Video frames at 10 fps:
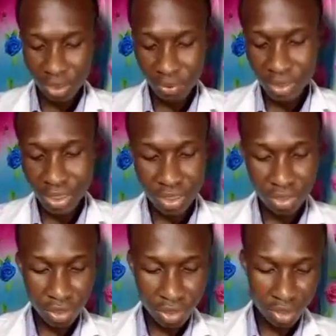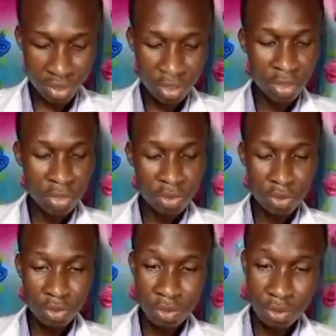we start stretches.
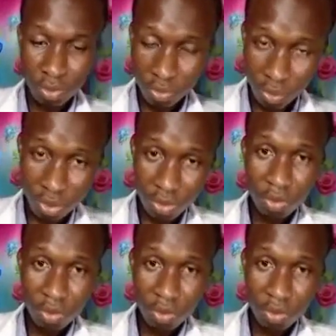So we